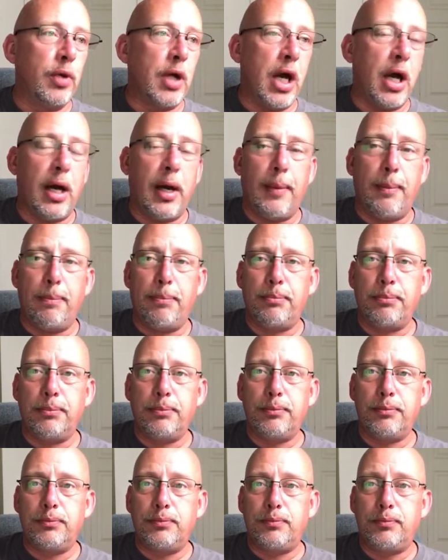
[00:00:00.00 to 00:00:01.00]
Um,
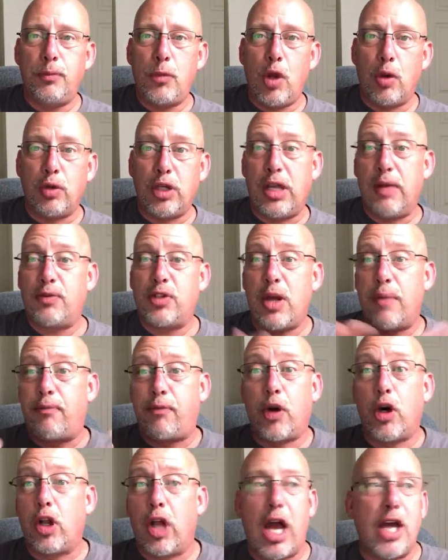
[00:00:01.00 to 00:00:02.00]
you know, gives them
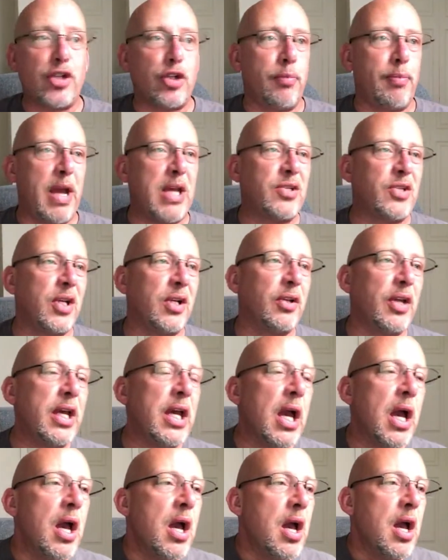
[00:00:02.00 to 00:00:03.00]
fertilizer basically.